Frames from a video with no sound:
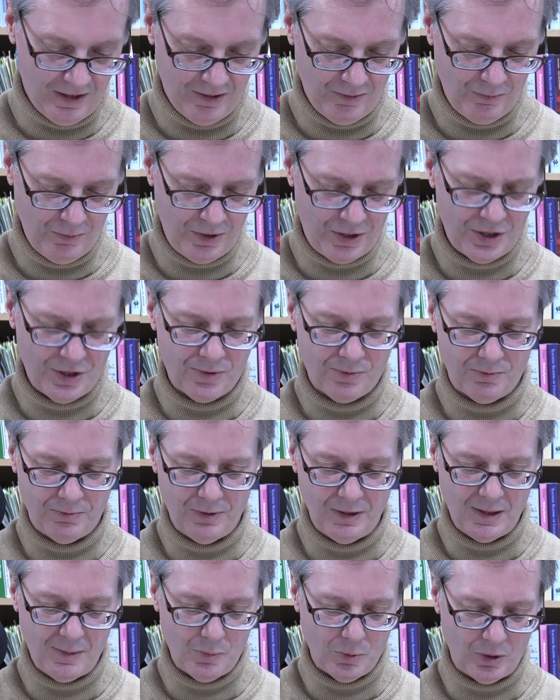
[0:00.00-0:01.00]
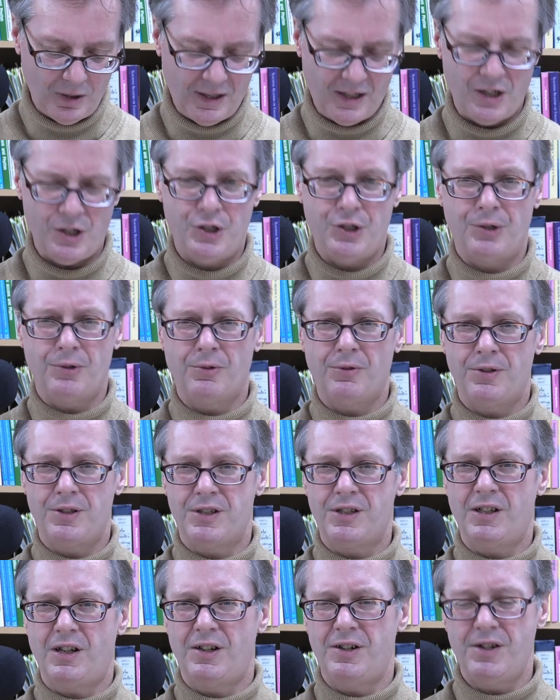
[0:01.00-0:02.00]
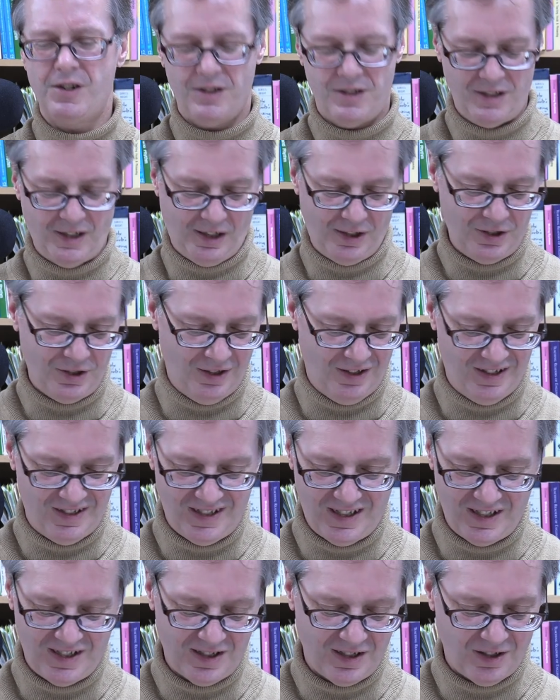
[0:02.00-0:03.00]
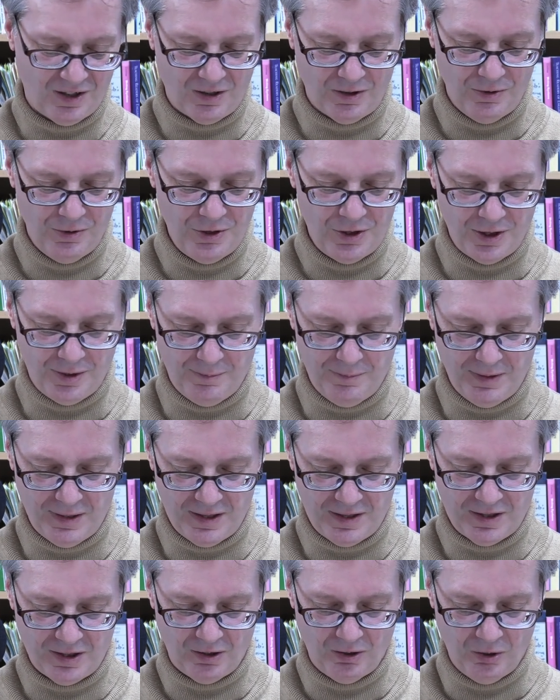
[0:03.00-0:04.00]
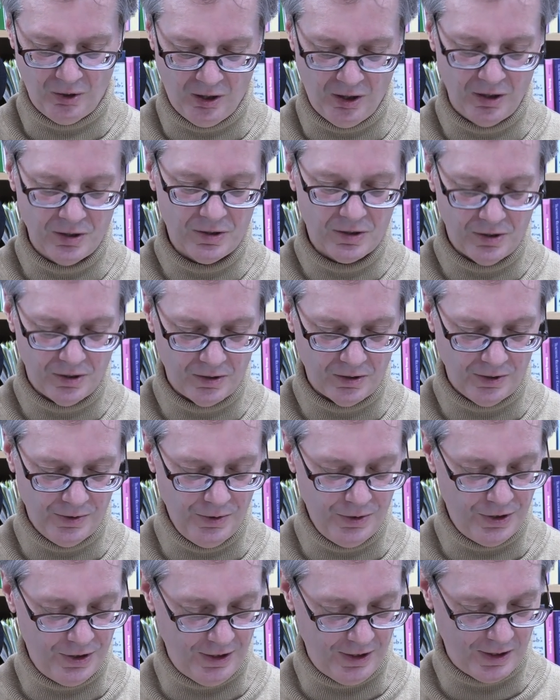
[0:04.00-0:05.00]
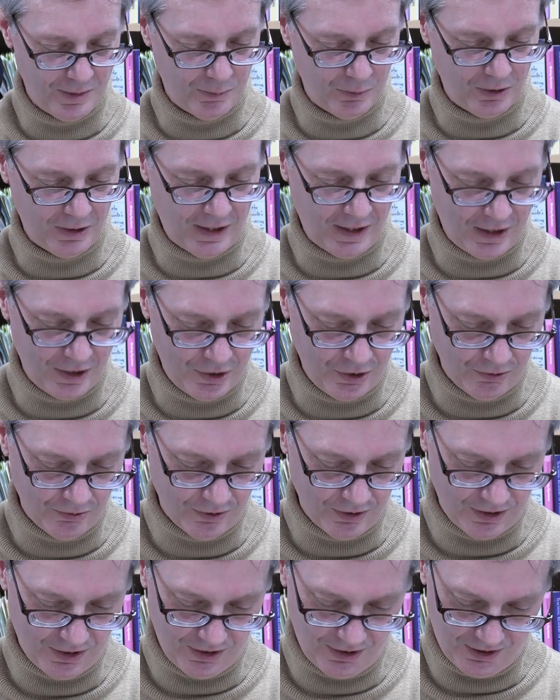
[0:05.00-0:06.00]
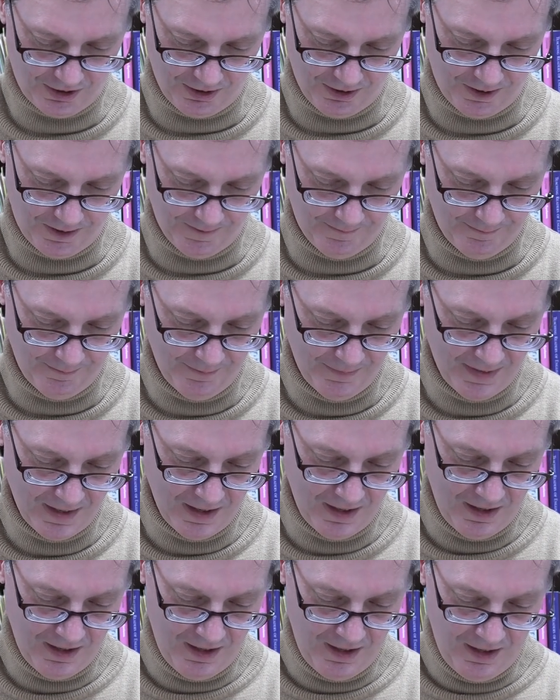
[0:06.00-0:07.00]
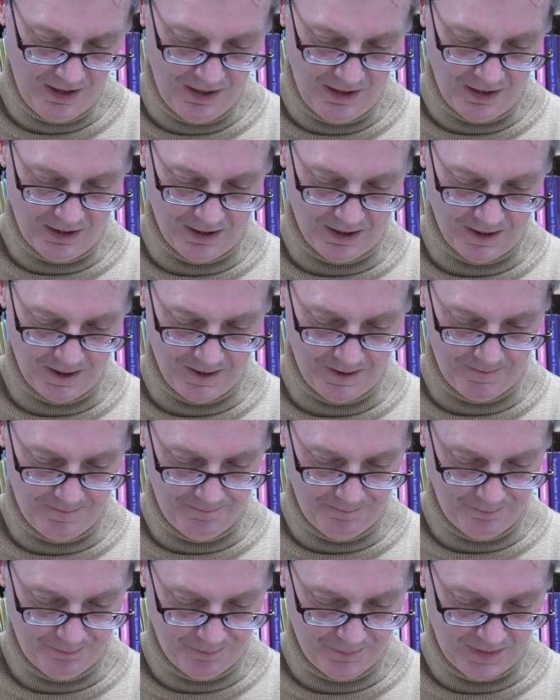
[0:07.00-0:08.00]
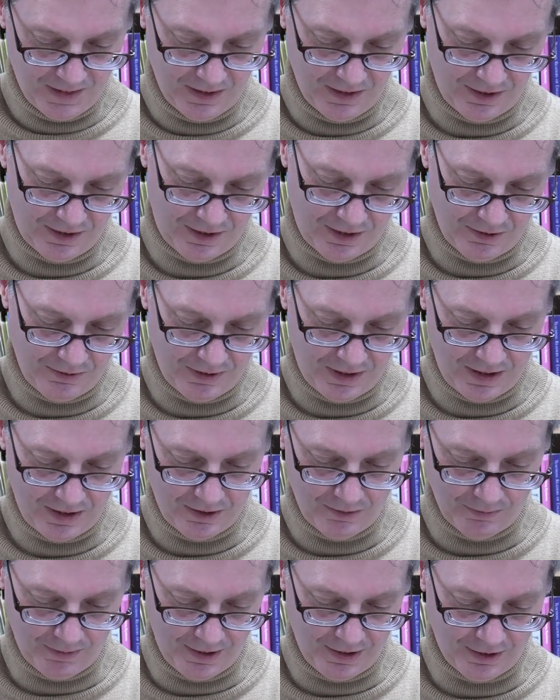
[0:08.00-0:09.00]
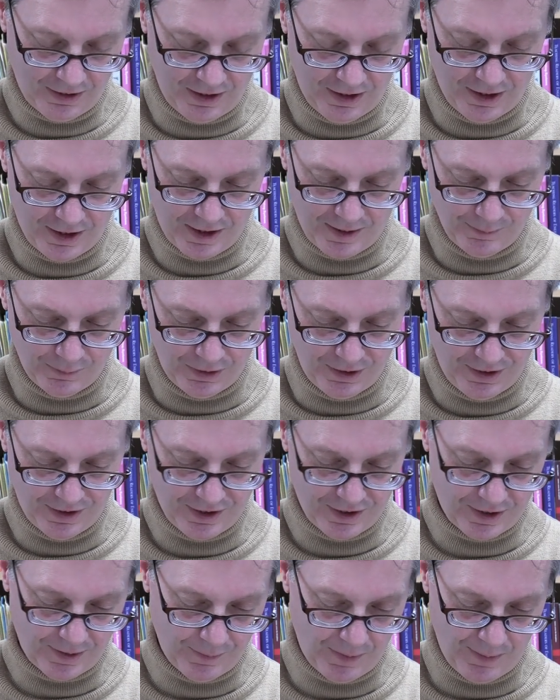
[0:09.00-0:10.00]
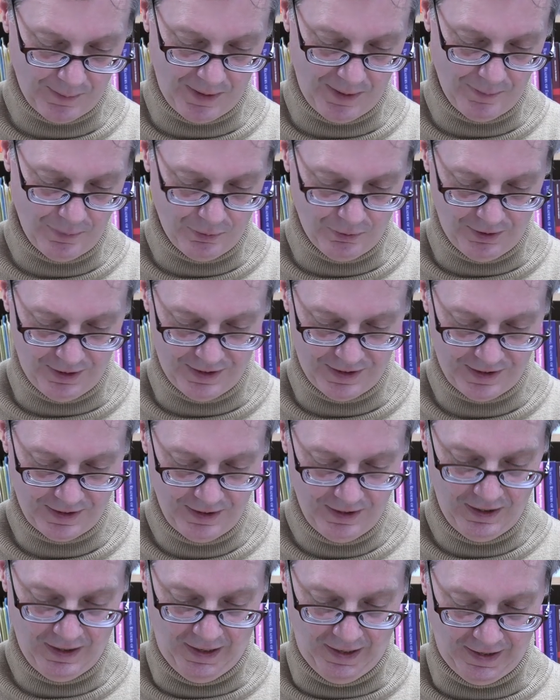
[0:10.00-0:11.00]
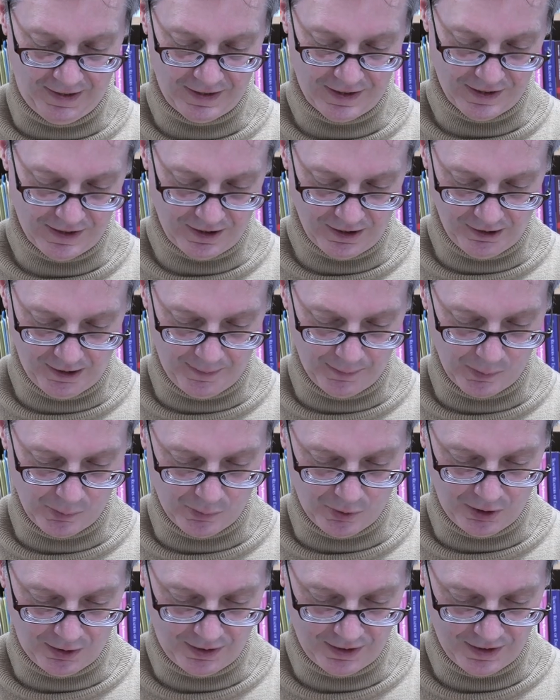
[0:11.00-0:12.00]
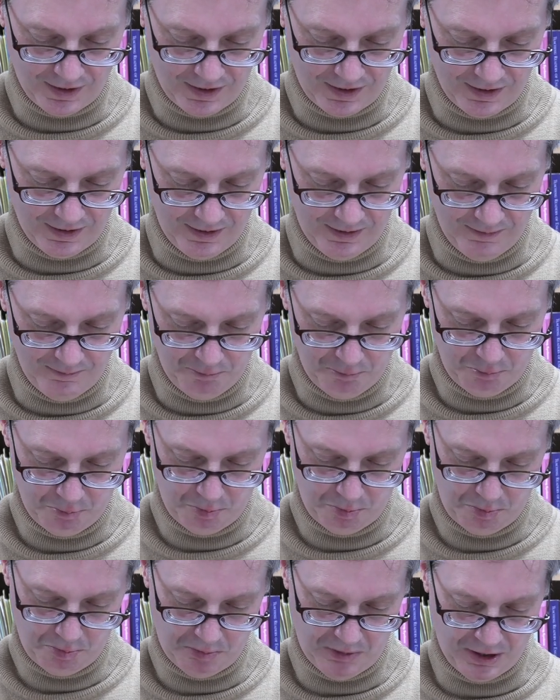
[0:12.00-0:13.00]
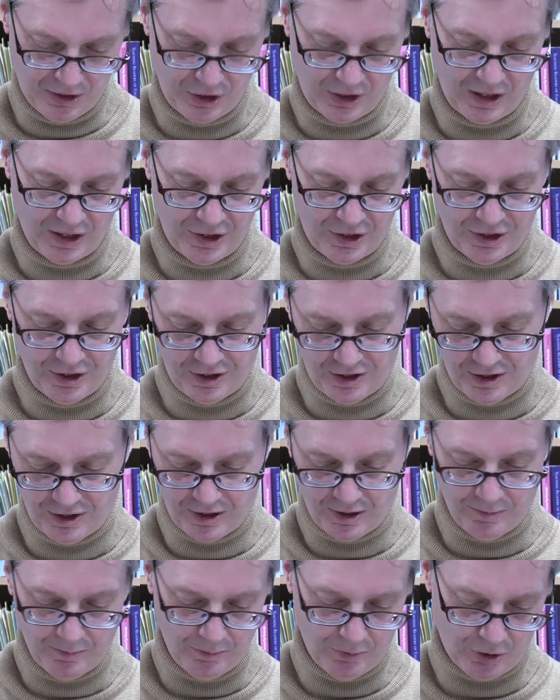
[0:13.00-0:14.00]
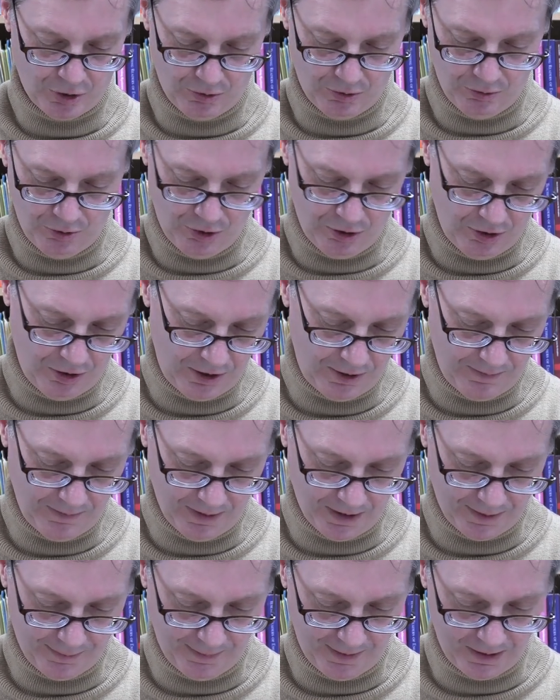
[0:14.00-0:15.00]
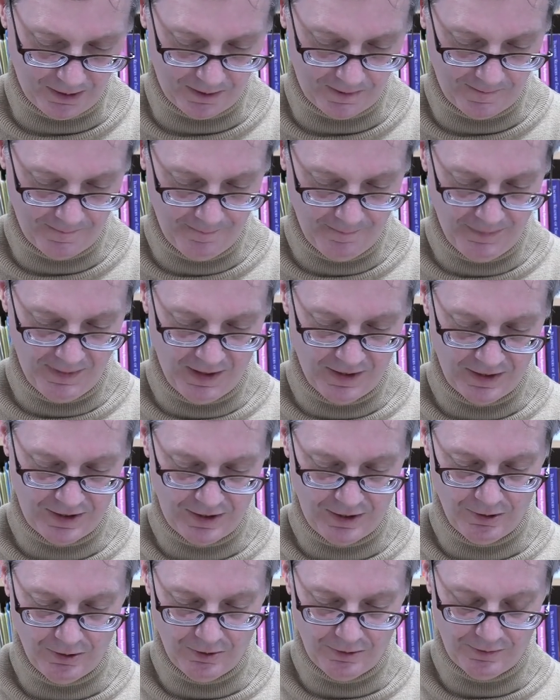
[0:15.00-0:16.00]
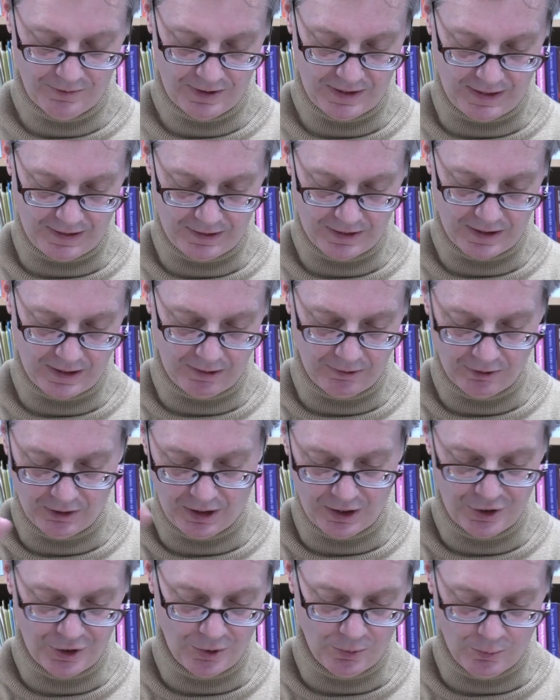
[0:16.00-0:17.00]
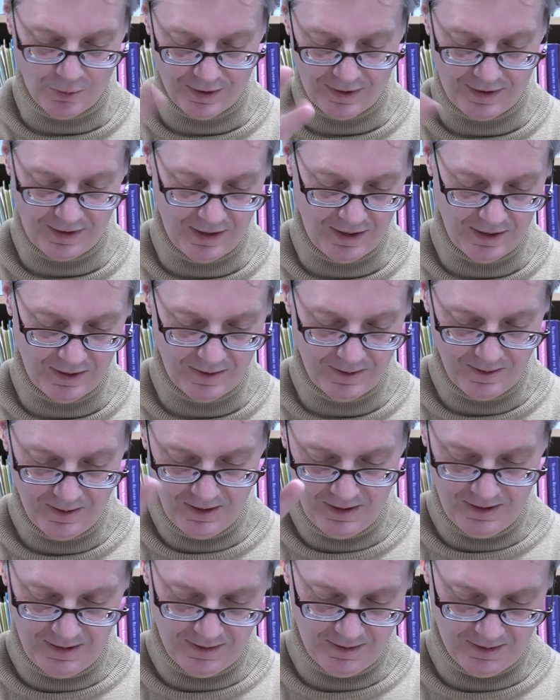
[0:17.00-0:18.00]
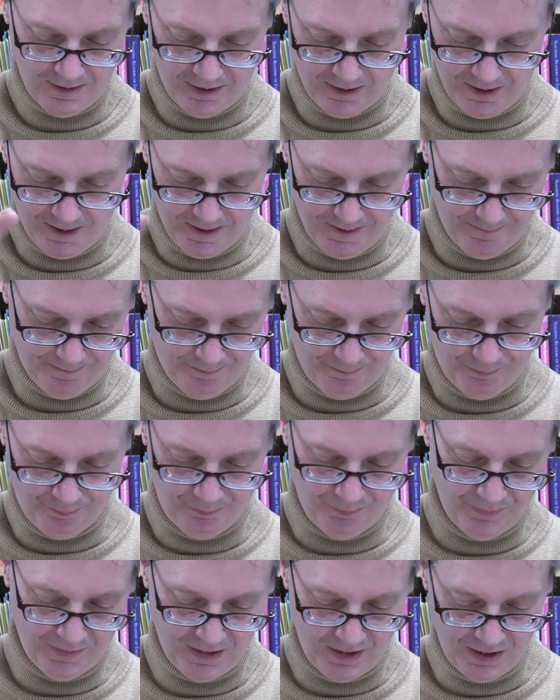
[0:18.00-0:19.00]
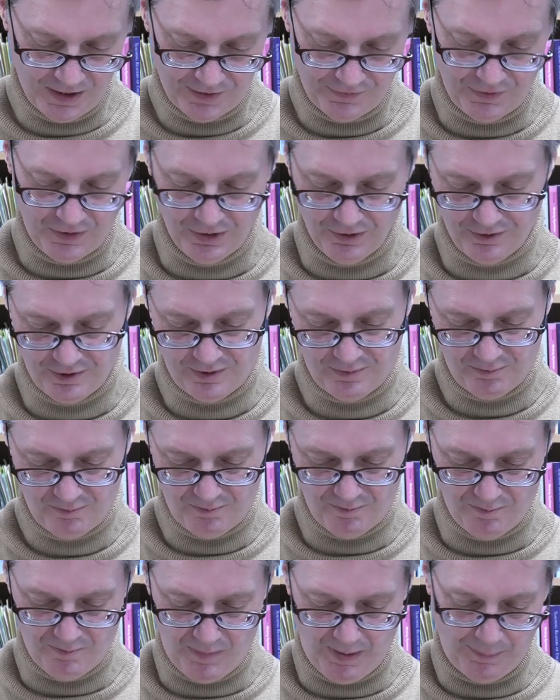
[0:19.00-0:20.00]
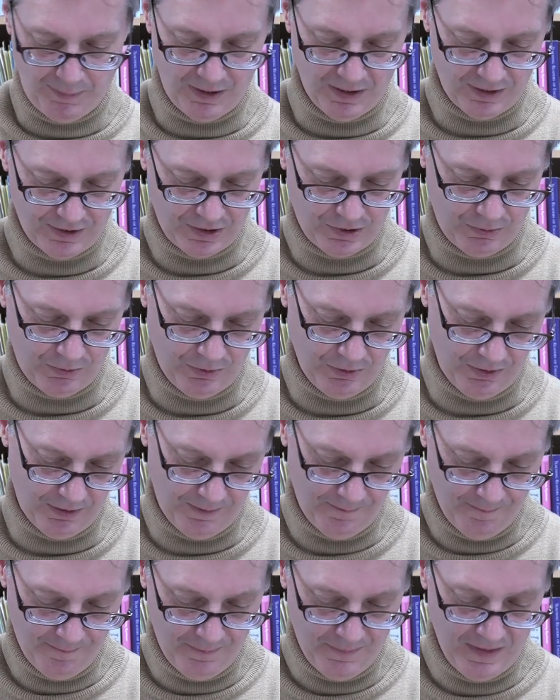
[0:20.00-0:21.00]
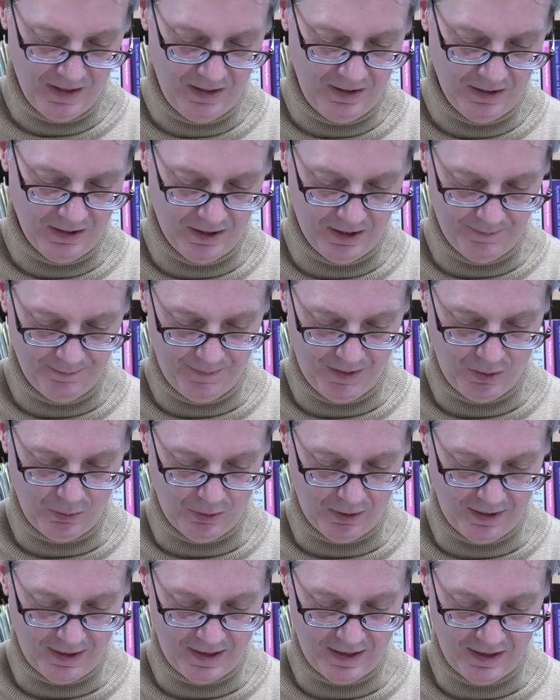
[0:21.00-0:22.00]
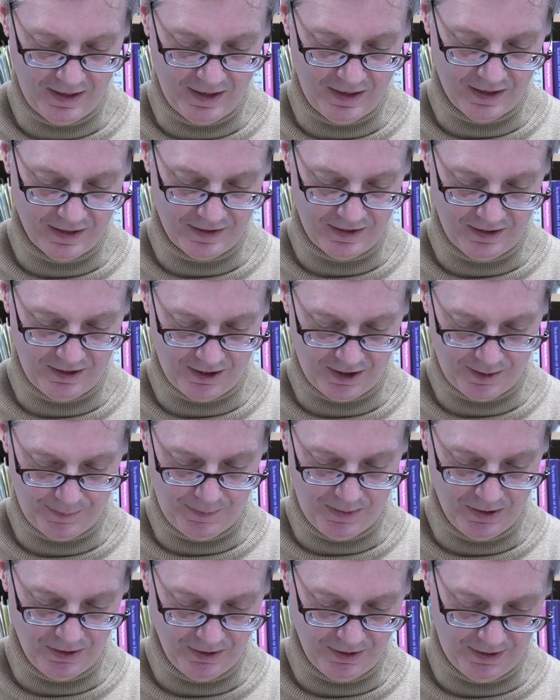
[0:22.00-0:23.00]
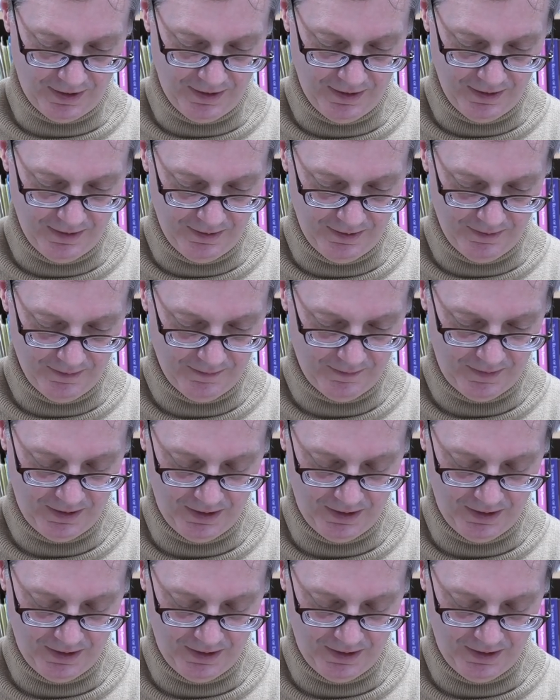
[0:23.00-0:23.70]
which is really more like a general discussion section. It says conclusion, but it's a long conclusion. It's more like a general discussion. So again, the writer kind of summarizes some of the main points. Access to labor markets and education systems, good, it's better. Still, sex segregation within these fields, maybe not so good. Equality doesn't appear in,